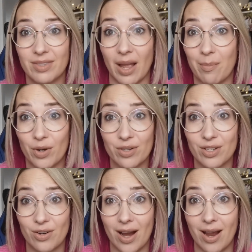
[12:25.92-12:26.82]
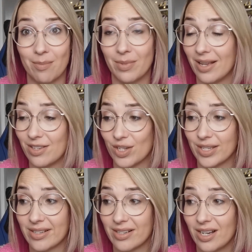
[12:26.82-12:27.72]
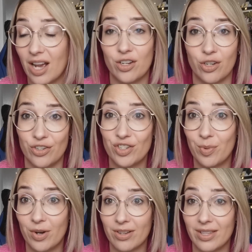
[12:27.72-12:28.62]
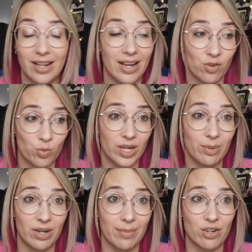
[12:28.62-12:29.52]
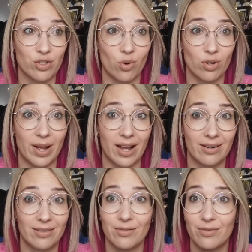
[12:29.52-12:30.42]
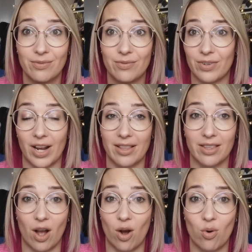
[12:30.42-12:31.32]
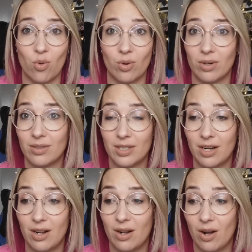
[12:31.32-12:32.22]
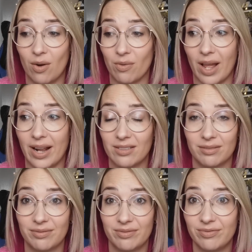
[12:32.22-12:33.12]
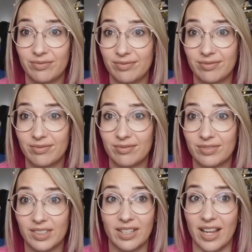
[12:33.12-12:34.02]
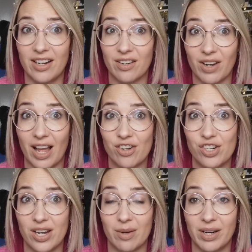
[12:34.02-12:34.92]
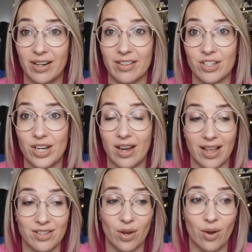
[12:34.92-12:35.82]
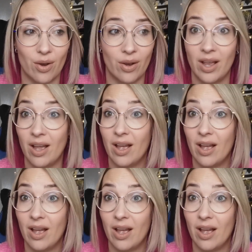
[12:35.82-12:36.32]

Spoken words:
like Bookstagram. It's just a huge book that everybody pretty much talked about for like the whole of like the end of last year, beginning of this year, and so